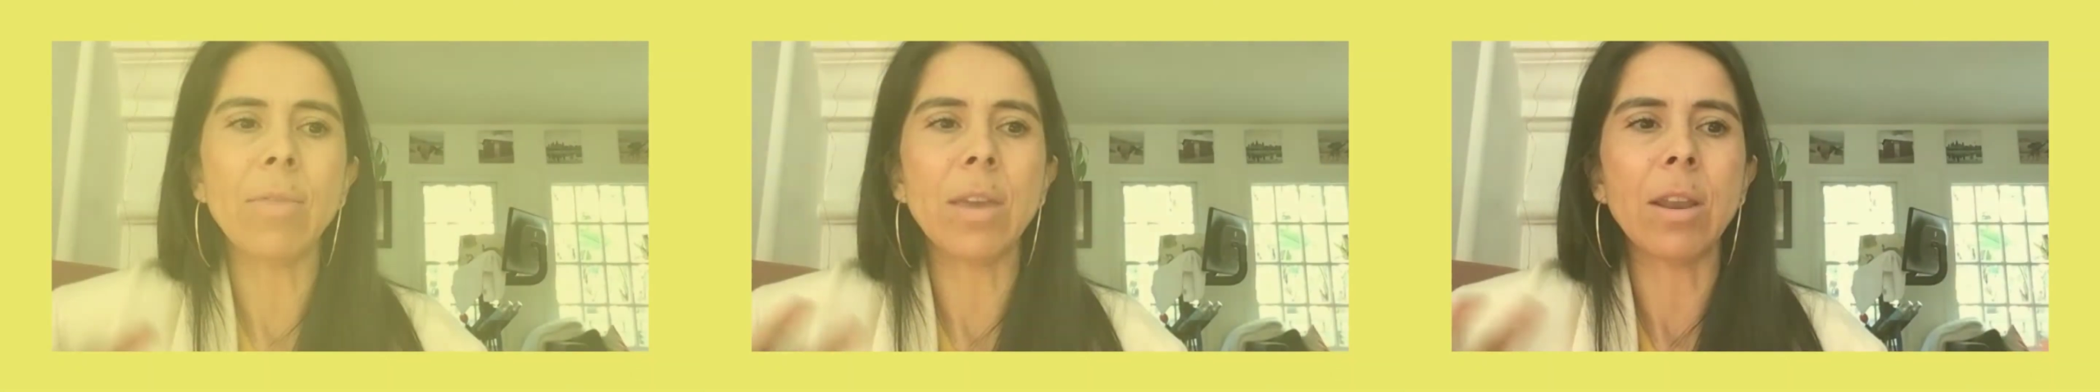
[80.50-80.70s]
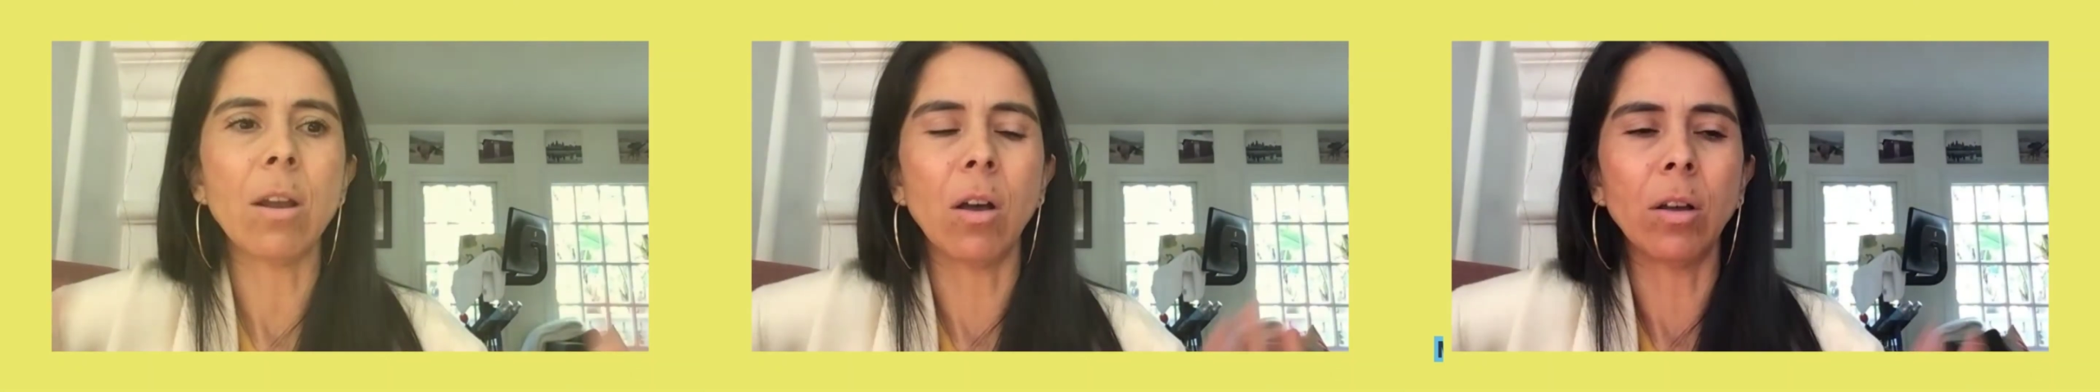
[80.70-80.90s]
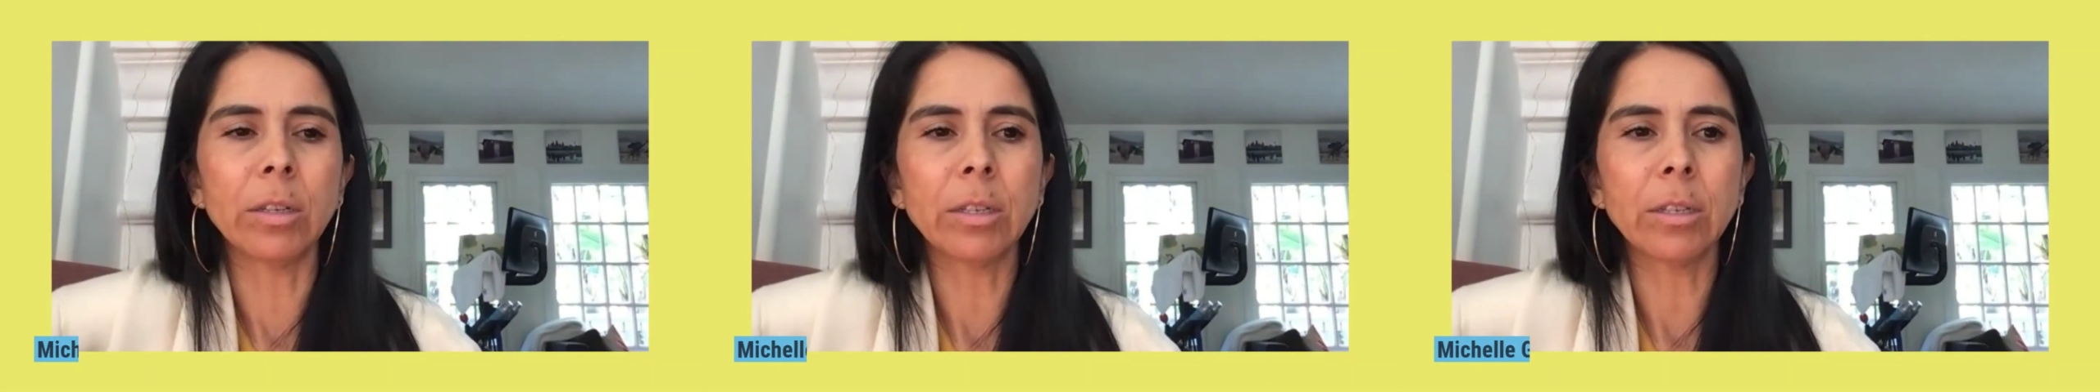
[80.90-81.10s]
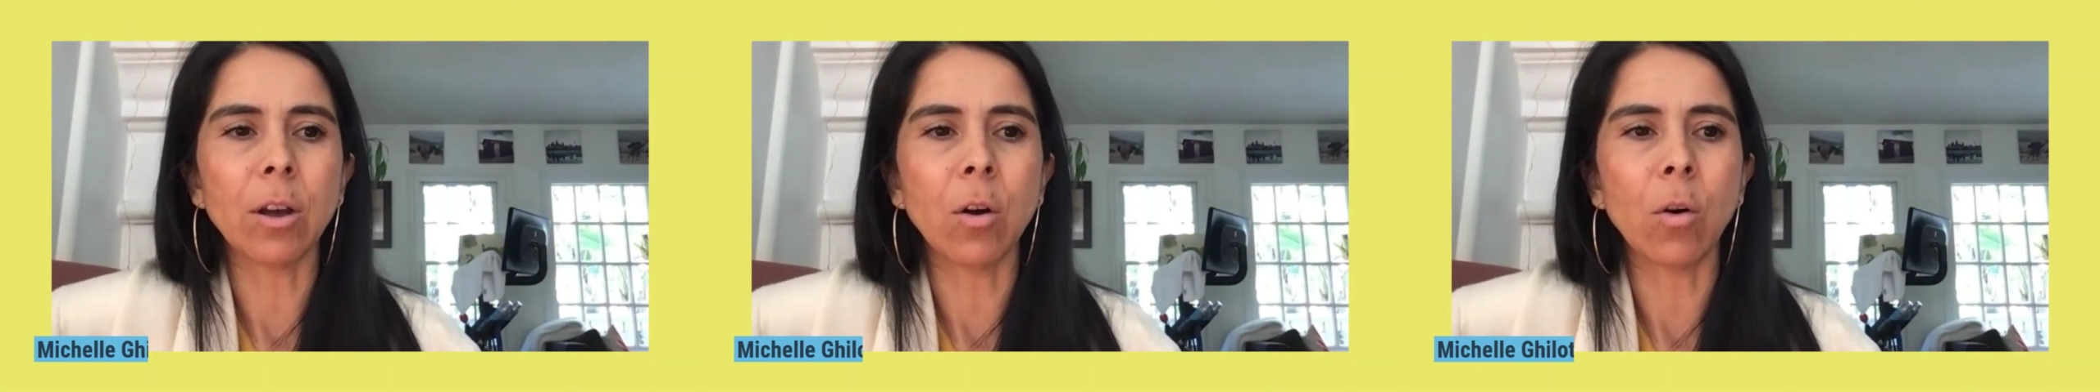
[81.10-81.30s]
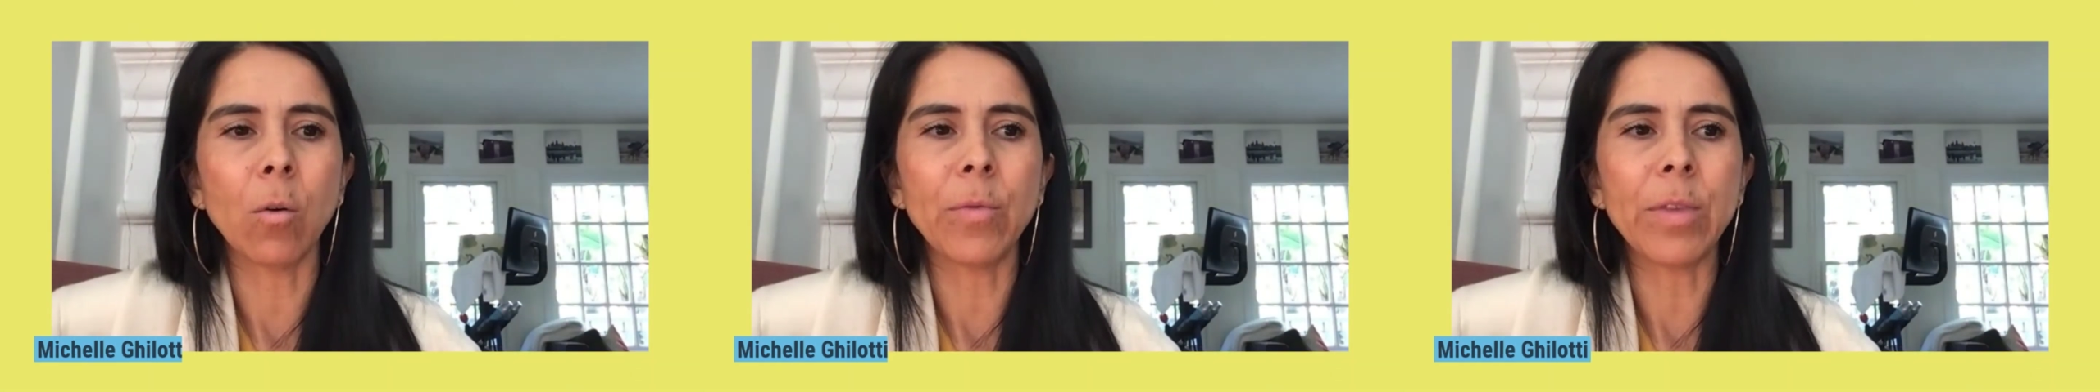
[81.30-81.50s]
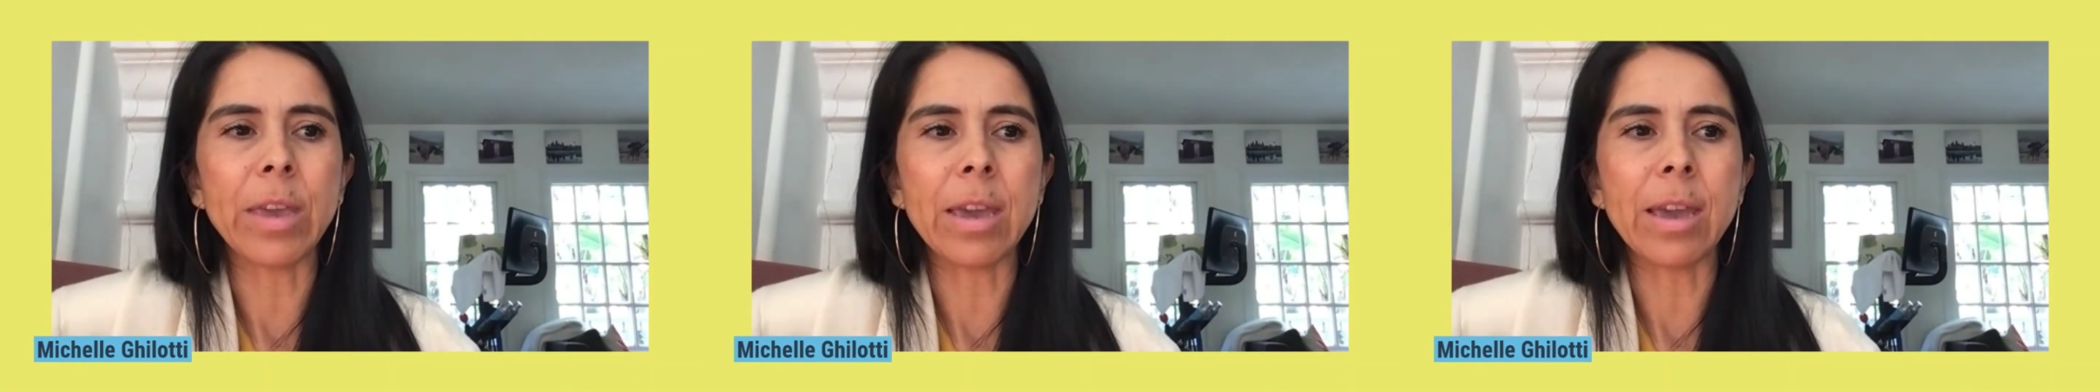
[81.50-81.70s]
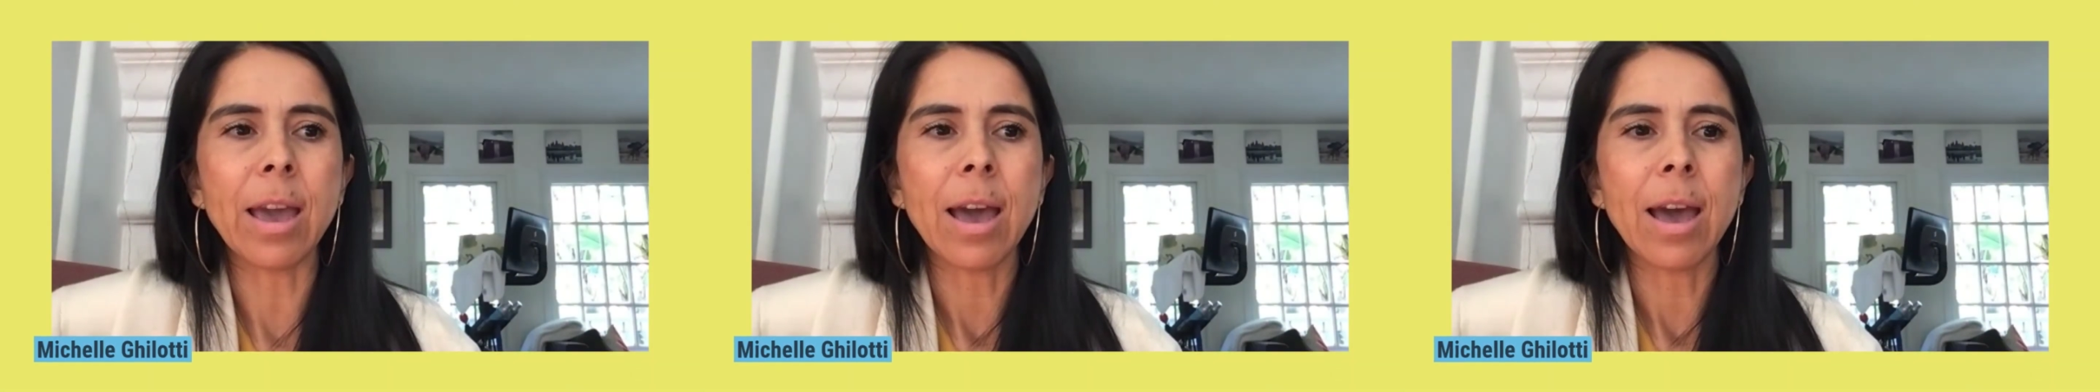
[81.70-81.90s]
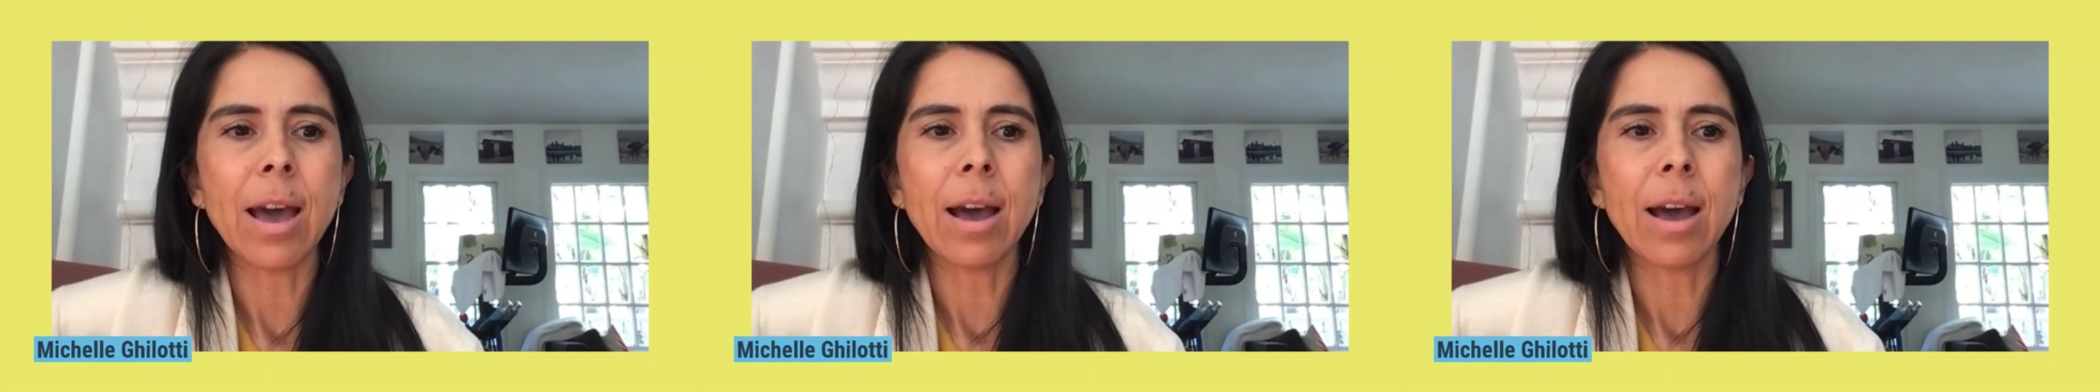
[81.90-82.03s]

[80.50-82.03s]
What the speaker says: and then also the